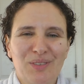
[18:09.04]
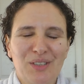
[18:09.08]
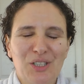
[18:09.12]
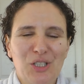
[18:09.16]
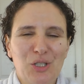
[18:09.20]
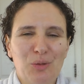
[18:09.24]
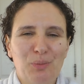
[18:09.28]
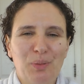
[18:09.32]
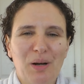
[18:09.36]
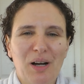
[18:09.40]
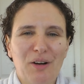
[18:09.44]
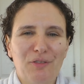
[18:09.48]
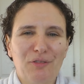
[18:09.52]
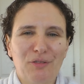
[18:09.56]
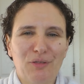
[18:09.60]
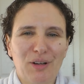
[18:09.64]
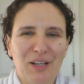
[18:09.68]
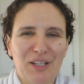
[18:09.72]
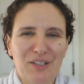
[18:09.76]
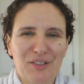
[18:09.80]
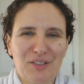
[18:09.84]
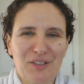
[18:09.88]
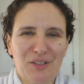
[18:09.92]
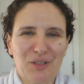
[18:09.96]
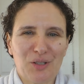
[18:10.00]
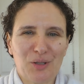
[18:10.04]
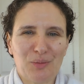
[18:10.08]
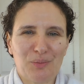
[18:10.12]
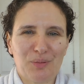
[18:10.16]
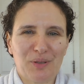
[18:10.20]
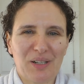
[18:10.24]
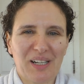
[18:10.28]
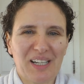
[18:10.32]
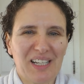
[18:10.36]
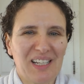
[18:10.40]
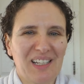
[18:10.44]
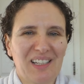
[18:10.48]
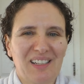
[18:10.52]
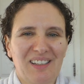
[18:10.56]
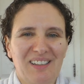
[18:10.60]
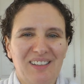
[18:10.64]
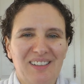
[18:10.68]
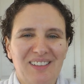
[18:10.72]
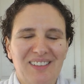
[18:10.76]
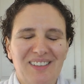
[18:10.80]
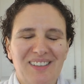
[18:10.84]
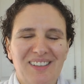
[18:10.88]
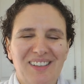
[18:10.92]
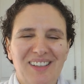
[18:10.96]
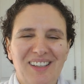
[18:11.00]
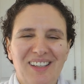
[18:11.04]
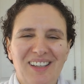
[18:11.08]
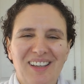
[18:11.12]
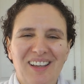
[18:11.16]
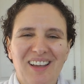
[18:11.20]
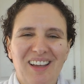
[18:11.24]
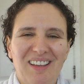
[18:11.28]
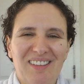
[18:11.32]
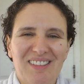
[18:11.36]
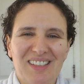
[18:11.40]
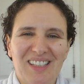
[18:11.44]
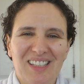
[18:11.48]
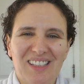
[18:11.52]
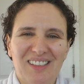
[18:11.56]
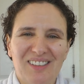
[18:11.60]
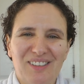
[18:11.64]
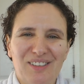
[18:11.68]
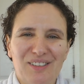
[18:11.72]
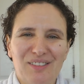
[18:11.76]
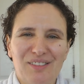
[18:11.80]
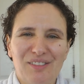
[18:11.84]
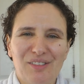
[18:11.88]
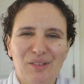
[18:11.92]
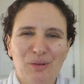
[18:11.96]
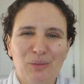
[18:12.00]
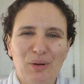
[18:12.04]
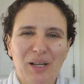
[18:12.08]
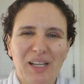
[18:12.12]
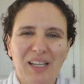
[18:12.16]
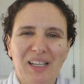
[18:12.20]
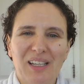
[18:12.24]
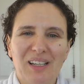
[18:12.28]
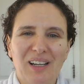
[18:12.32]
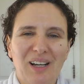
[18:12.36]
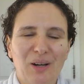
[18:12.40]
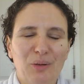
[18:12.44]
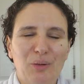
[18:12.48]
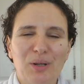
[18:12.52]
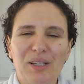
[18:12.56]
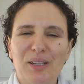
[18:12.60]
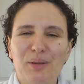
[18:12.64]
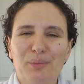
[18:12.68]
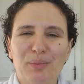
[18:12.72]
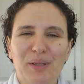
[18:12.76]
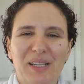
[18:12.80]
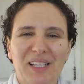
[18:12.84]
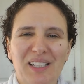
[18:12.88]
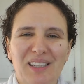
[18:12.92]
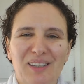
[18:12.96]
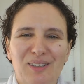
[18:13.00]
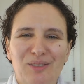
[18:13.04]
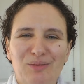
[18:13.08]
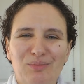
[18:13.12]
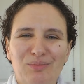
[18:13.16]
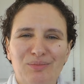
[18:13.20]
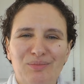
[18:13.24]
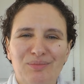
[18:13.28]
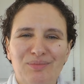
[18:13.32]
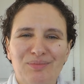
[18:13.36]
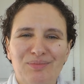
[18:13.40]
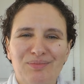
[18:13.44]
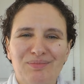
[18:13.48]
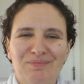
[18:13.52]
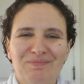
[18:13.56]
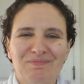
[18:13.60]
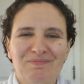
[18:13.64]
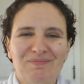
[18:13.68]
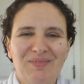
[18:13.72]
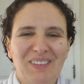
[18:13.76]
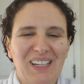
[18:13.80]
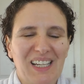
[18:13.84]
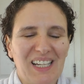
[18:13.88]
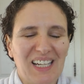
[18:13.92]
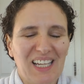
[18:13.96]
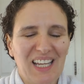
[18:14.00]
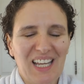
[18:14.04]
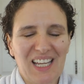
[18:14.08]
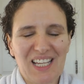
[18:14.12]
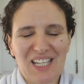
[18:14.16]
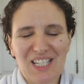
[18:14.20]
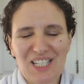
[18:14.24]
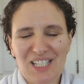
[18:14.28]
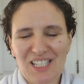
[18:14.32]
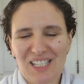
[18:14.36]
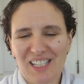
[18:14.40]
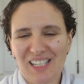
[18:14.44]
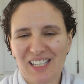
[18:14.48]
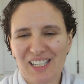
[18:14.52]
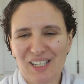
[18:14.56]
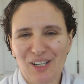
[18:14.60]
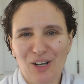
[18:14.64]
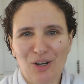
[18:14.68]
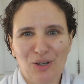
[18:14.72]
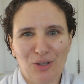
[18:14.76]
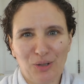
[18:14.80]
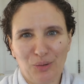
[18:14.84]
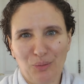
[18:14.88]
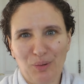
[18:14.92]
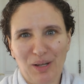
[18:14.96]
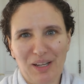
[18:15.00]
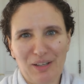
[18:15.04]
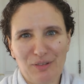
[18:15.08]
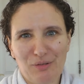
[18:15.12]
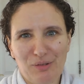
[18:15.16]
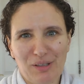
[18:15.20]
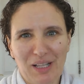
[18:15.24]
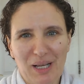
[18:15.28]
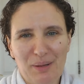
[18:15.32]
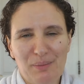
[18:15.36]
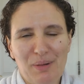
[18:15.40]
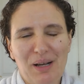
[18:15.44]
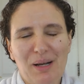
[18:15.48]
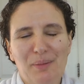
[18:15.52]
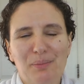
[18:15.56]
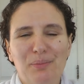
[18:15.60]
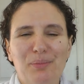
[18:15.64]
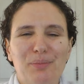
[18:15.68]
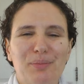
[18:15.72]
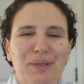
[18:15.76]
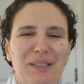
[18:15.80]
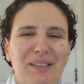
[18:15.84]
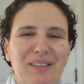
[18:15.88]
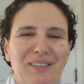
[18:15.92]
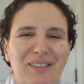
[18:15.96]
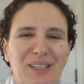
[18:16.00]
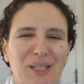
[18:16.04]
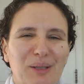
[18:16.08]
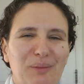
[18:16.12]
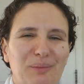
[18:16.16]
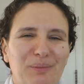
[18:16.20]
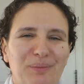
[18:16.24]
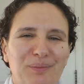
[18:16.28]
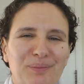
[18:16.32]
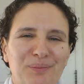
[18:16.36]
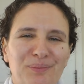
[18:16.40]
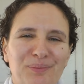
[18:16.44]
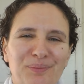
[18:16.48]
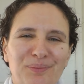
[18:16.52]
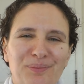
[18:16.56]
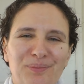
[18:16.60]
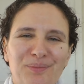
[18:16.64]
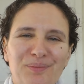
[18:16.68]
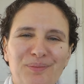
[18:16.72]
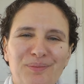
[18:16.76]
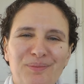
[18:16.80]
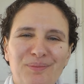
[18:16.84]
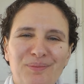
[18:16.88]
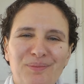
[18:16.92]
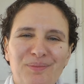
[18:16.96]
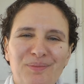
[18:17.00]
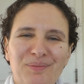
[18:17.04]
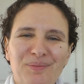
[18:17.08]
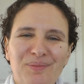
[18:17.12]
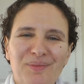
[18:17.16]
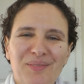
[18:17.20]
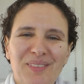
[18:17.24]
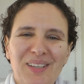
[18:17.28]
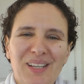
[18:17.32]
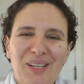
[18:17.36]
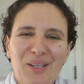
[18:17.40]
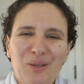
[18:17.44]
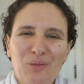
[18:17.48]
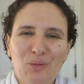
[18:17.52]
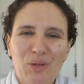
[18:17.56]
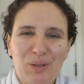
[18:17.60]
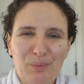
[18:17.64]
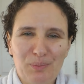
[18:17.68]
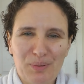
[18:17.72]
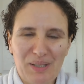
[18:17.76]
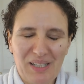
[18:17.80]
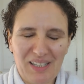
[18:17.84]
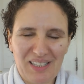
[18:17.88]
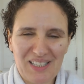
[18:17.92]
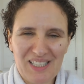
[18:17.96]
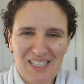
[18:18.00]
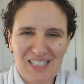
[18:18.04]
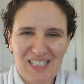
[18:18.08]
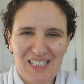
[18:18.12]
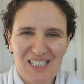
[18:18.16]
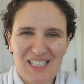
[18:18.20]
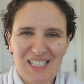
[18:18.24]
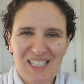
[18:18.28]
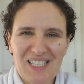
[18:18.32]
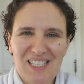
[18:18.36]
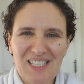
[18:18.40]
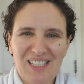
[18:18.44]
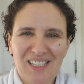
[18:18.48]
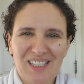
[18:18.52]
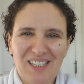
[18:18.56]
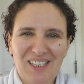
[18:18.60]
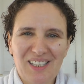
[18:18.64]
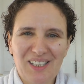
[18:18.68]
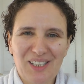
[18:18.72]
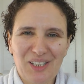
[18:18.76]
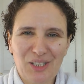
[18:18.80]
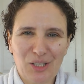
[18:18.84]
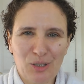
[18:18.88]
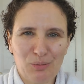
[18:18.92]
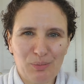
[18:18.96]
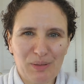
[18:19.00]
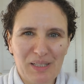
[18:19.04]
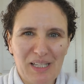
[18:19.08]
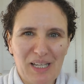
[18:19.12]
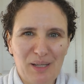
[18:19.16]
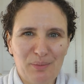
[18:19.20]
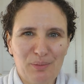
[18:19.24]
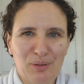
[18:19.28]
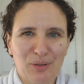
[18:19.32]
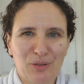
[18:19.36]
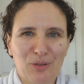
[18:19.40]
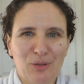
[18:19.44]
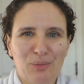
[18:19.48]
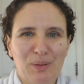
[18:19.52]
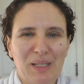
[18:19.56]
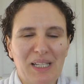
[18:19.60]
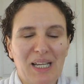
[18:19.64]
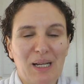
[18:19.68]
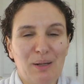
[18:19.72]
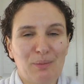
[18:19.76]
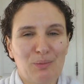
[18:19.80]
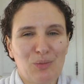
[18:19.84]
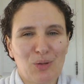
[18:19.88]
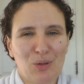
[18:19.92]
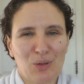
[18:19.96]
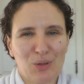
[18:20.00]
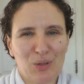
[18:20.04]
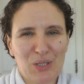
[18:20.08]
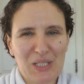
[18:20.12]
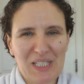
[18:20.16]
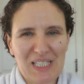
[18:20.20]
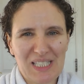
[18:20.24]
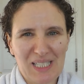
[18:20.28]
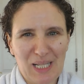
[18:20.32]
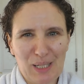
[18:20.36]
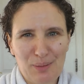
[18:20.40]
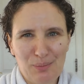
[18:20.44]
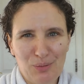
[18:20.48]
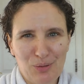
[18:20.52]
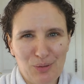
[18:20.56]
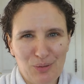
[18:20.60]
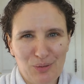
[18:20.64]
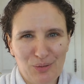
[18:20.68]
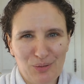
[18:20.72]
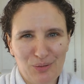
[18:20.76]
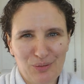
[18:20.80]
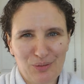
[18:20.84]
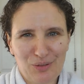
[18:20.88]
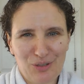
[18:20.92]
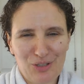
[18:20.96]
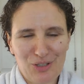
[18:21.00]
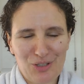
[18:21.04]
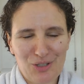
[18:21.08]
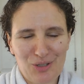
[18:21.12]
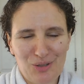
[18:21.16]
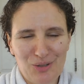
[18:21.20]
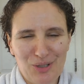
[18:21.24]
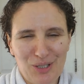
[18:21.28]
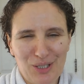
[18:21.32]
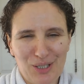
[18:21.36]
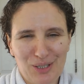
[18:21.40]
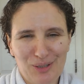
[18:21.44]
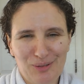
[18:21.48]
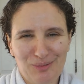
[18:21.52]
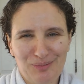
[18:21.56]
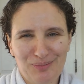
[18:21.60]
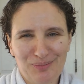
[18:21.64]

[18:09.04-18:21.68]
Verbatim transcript: your pathways in your brain, as in, this is the way I want to be. And occasionally, old ways will come up, but um, with practice, you'll be able to become more stable, stronger,